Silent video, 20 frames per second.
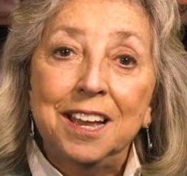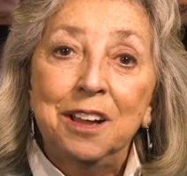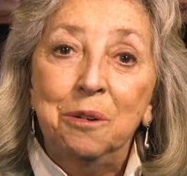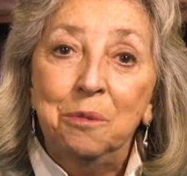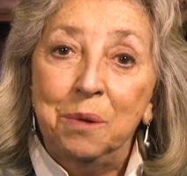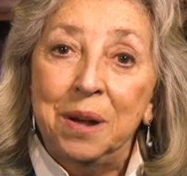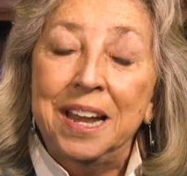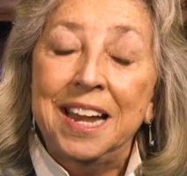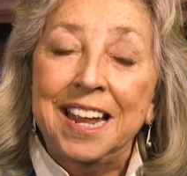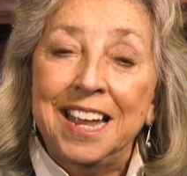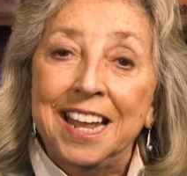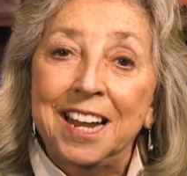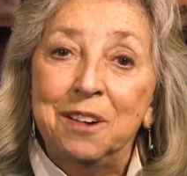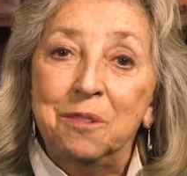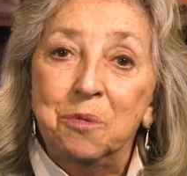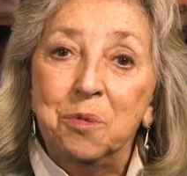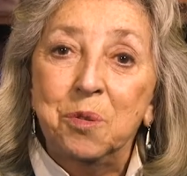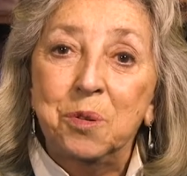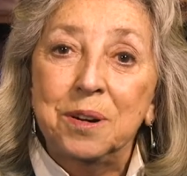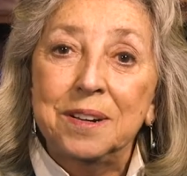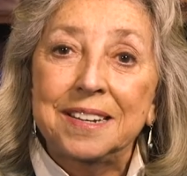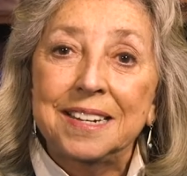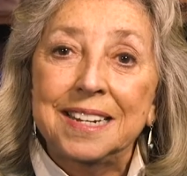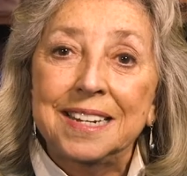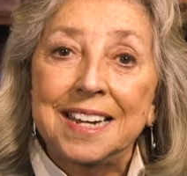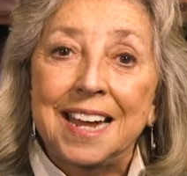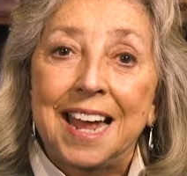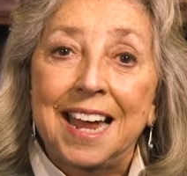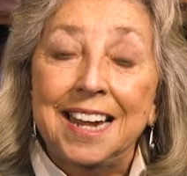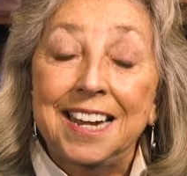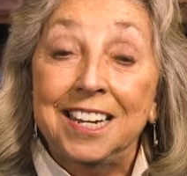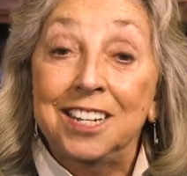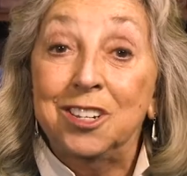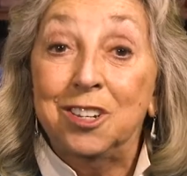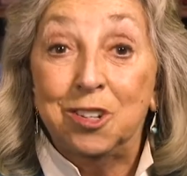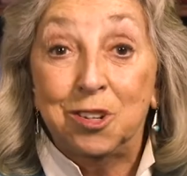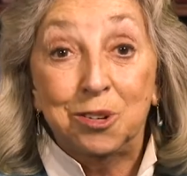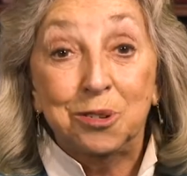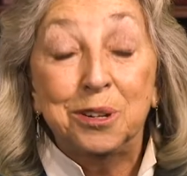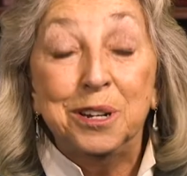Winning an award tonight
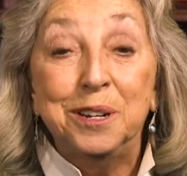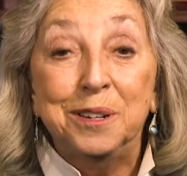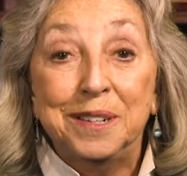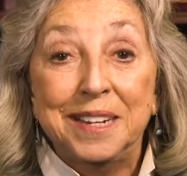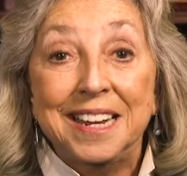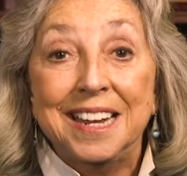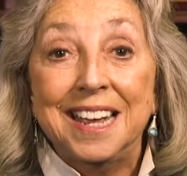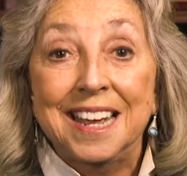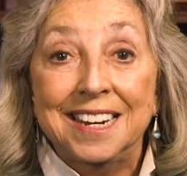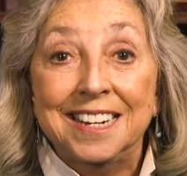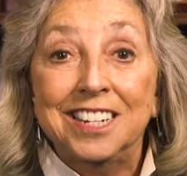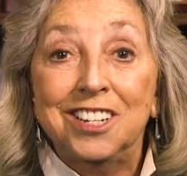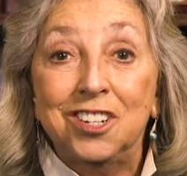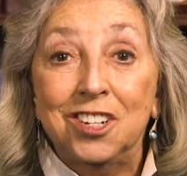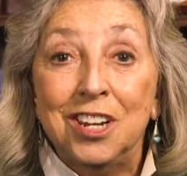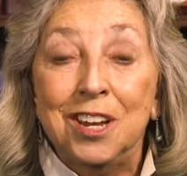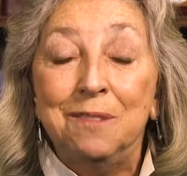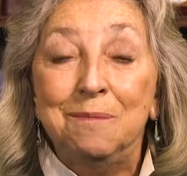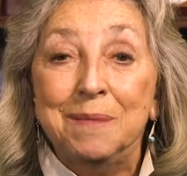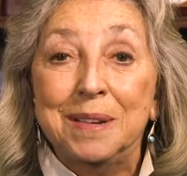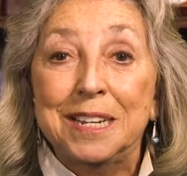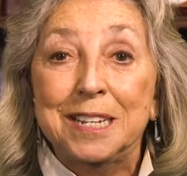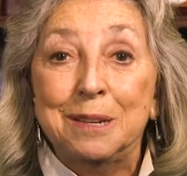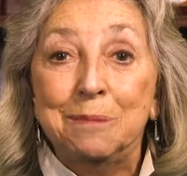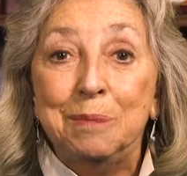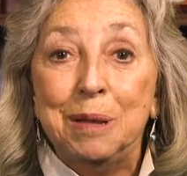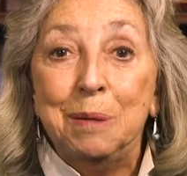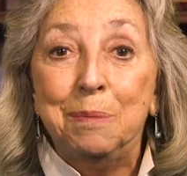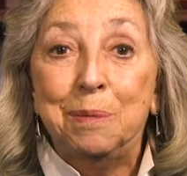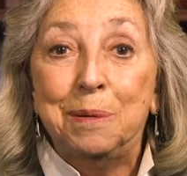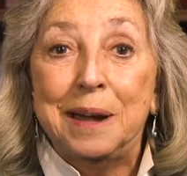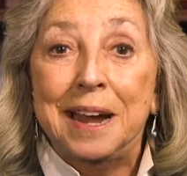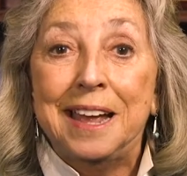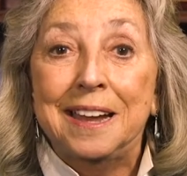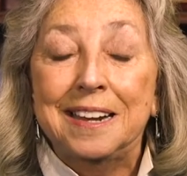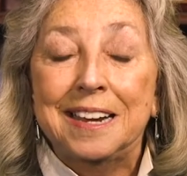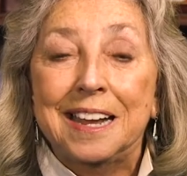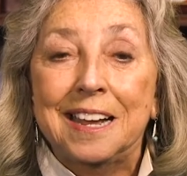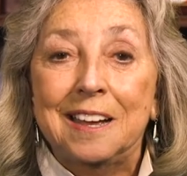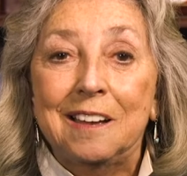is truly an achievement to be
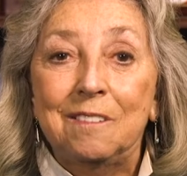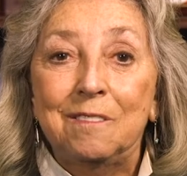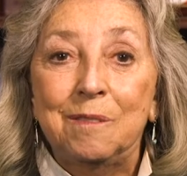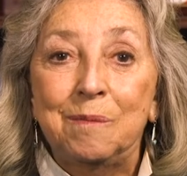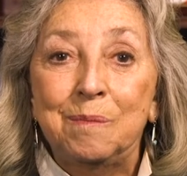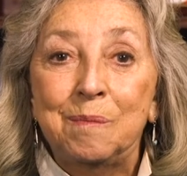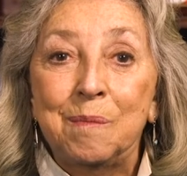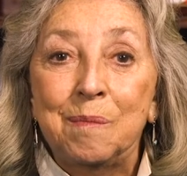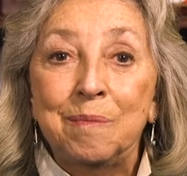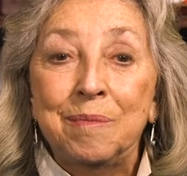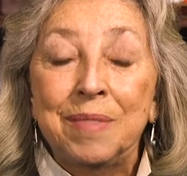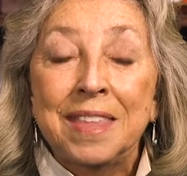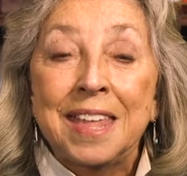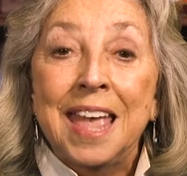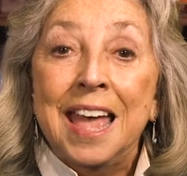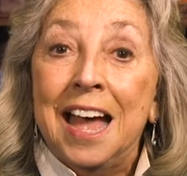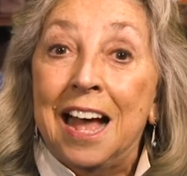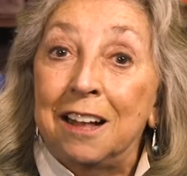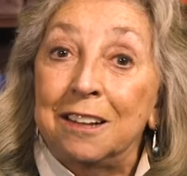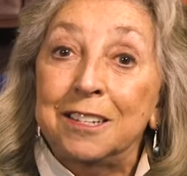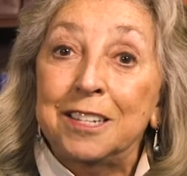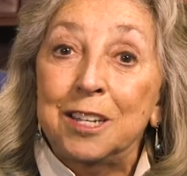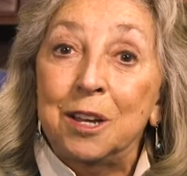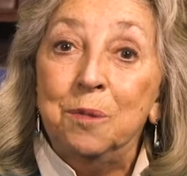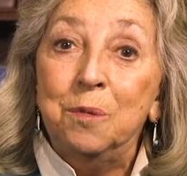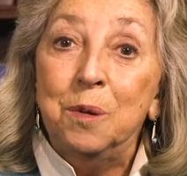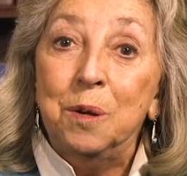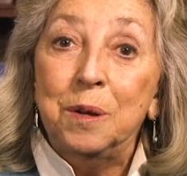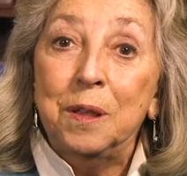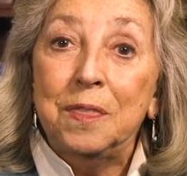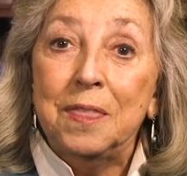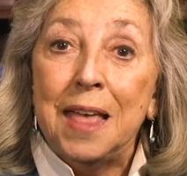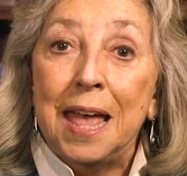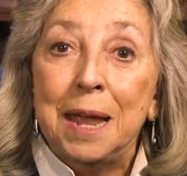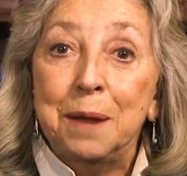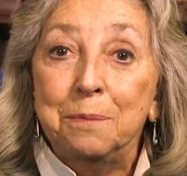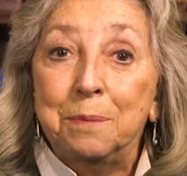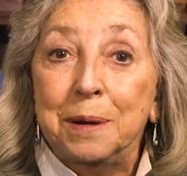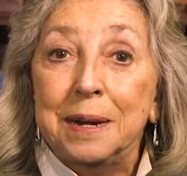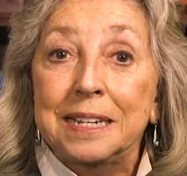proud of. I also want to
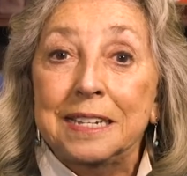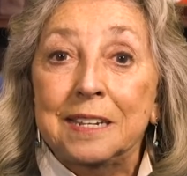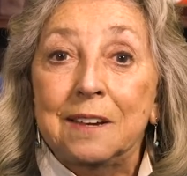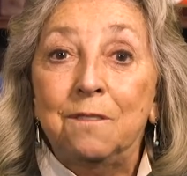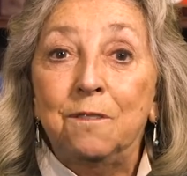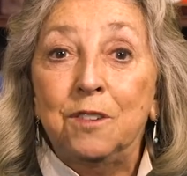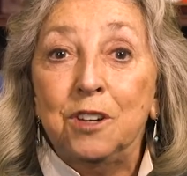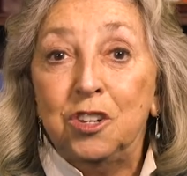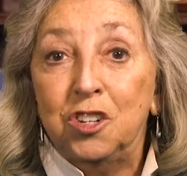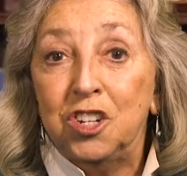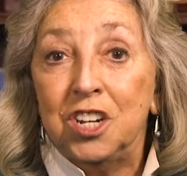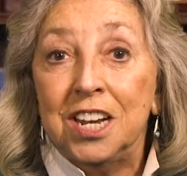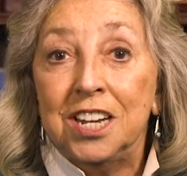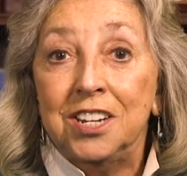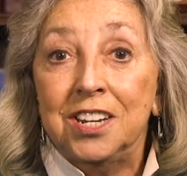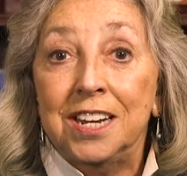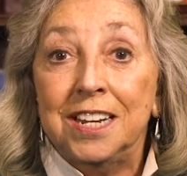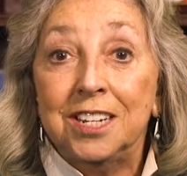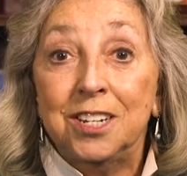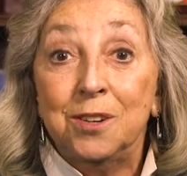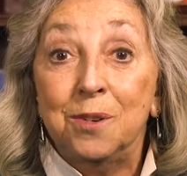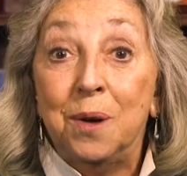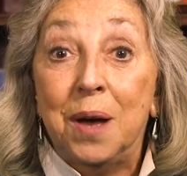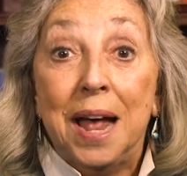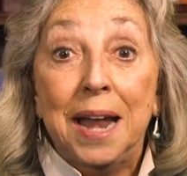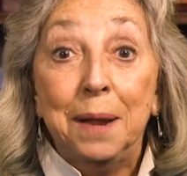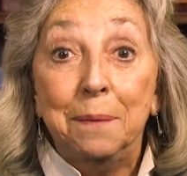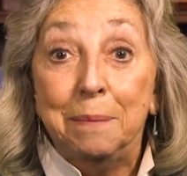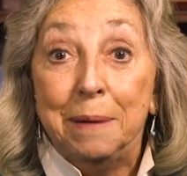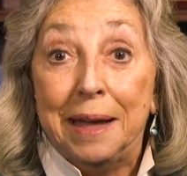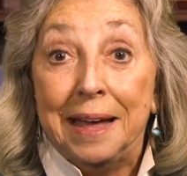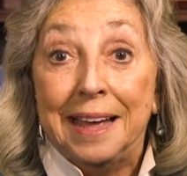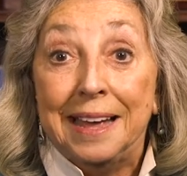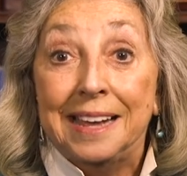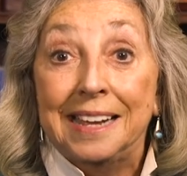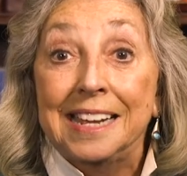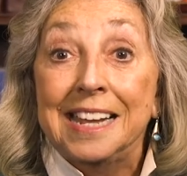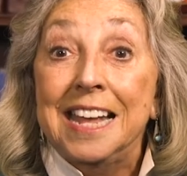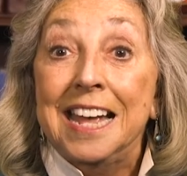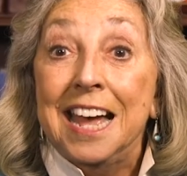thank President Virginia
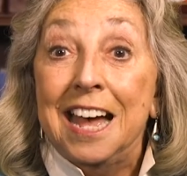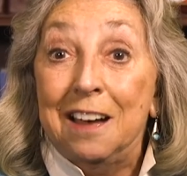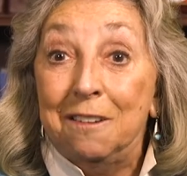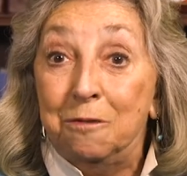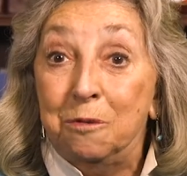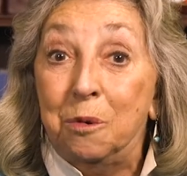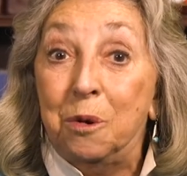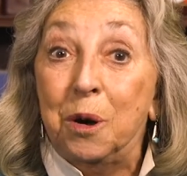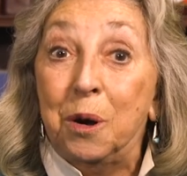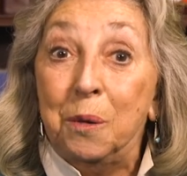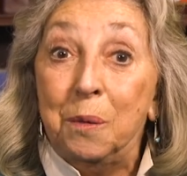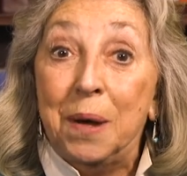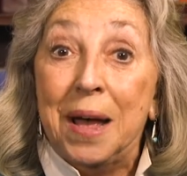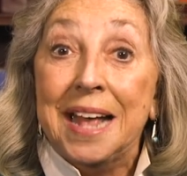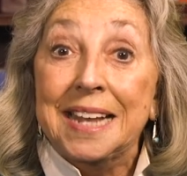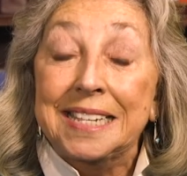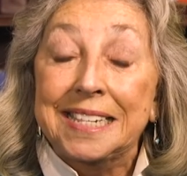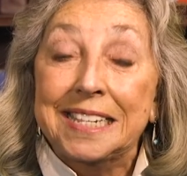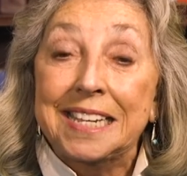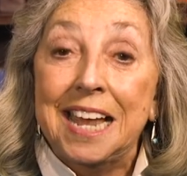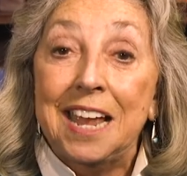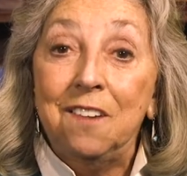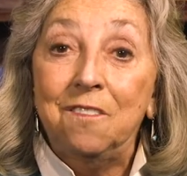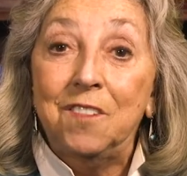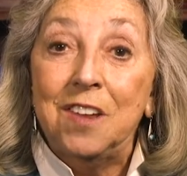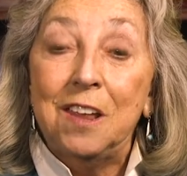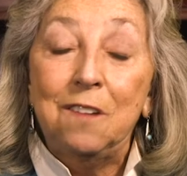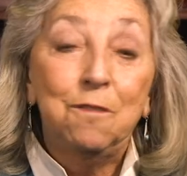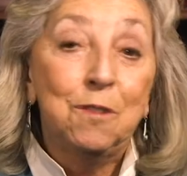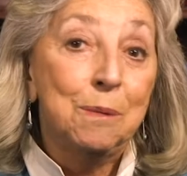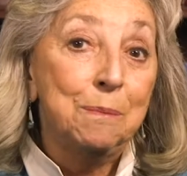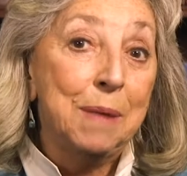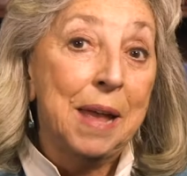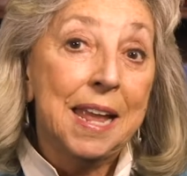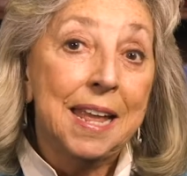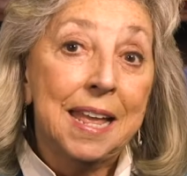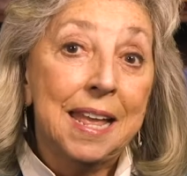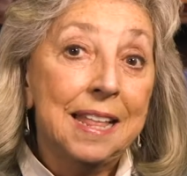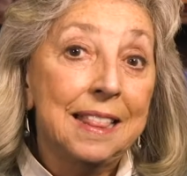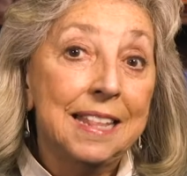Tualapai of Worldwide Safety for
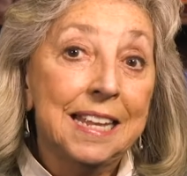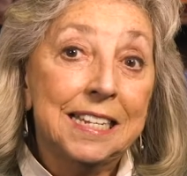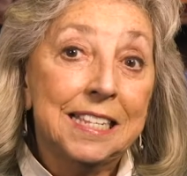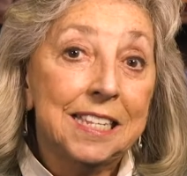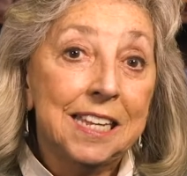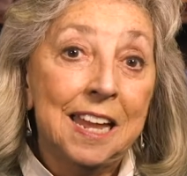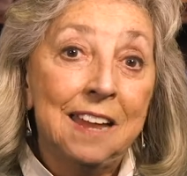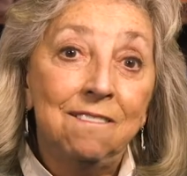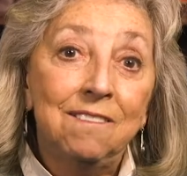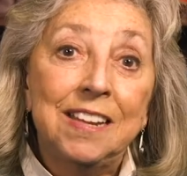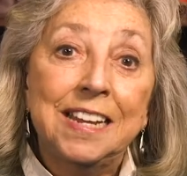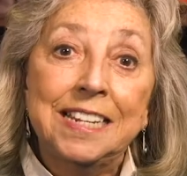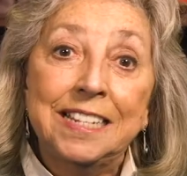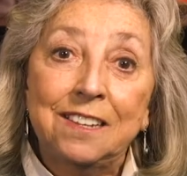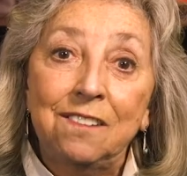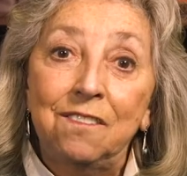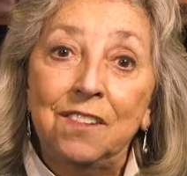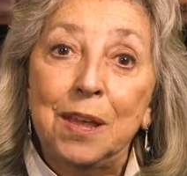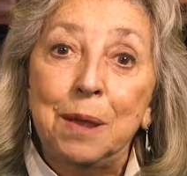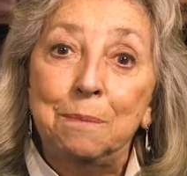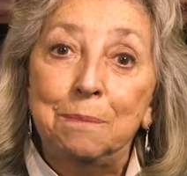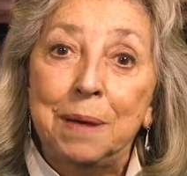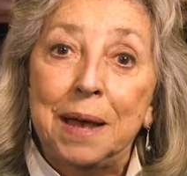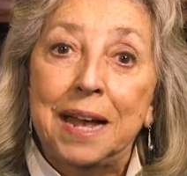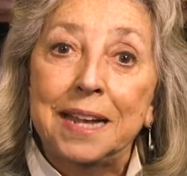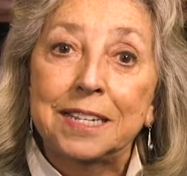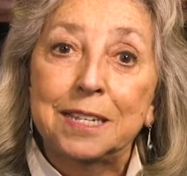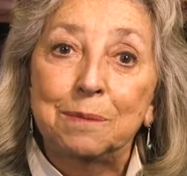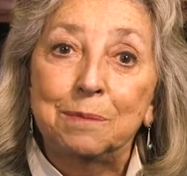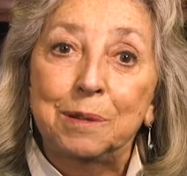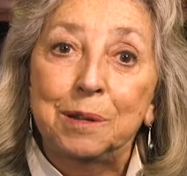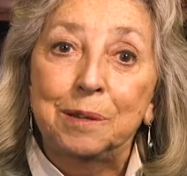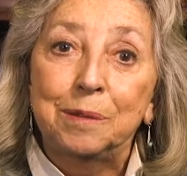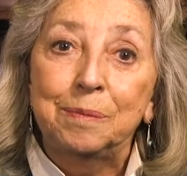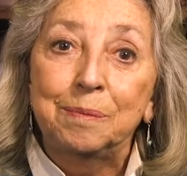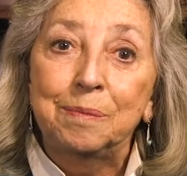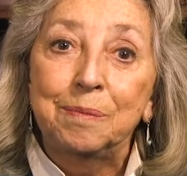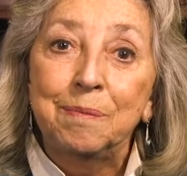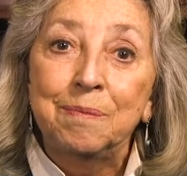making this evening's event possible.